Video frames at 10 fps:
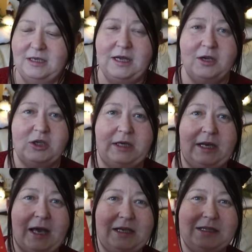It
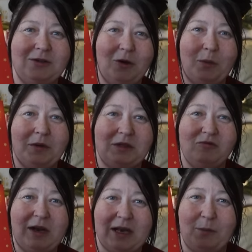actually lights up. It's
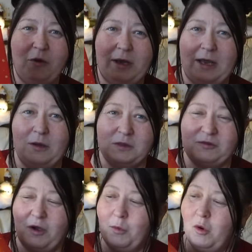really pretty. It
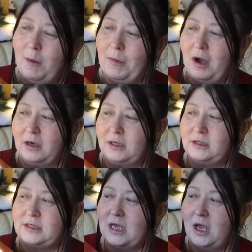was from Home
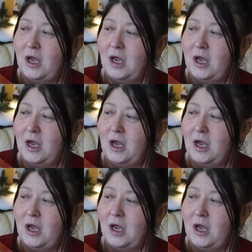Bargains.